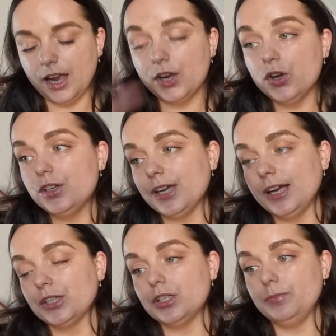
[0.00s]
I could
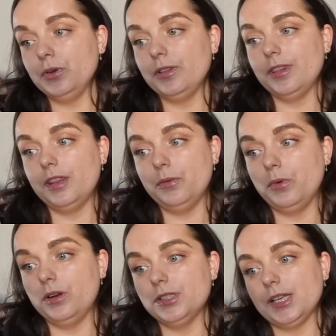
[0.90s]
actually put the
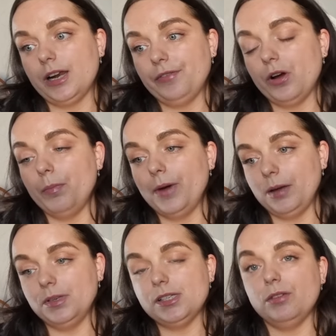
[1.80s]
ones that I've got,
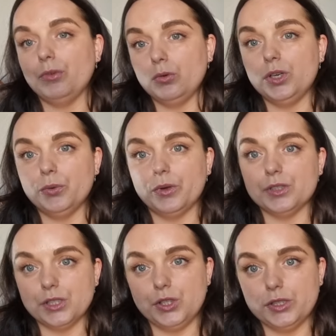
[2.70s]
buy myself all new
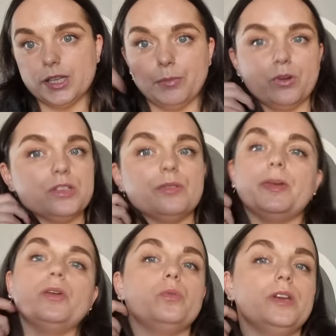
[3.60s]
ones and use them ones for
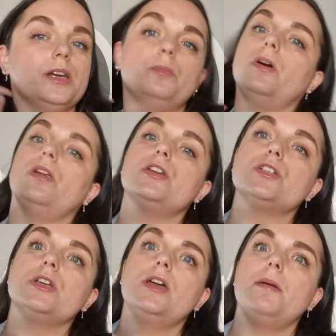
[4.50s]
my own nail
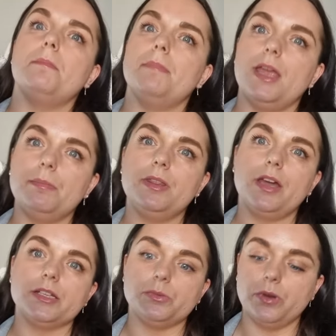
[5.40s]
polish. Maybe
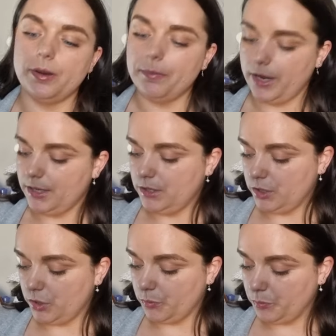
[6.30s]
that's what I might
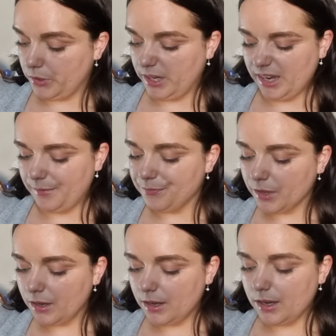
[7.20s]
do. But yeah,
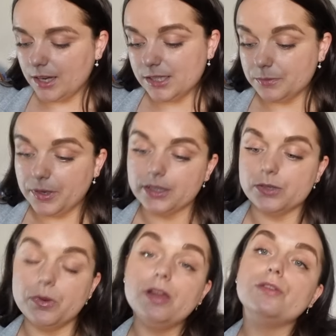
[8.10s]
I did buy
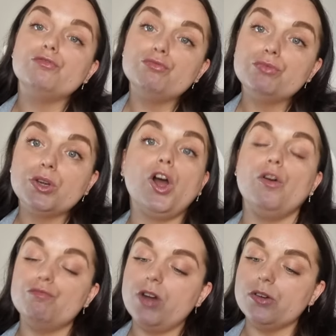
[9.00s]
some
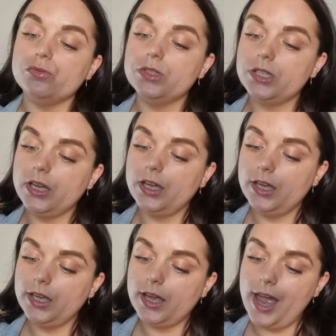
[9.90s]
cotton rounds.
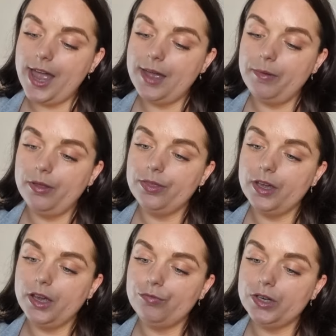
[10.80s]

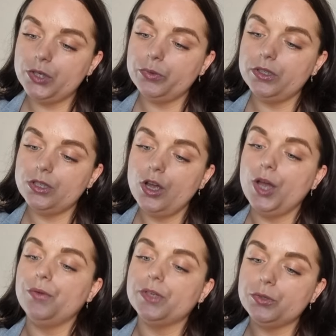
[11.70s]
The
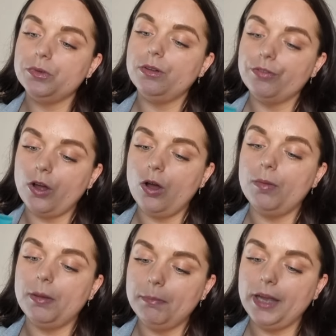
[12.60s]
Ritual of
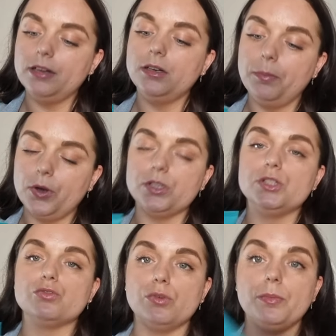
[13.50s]
Karma Mild
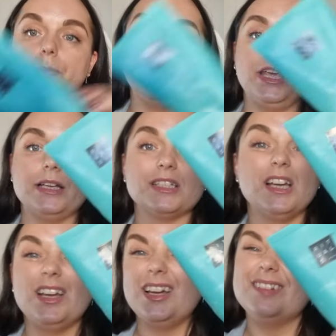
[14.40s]
Body Scrub Paste.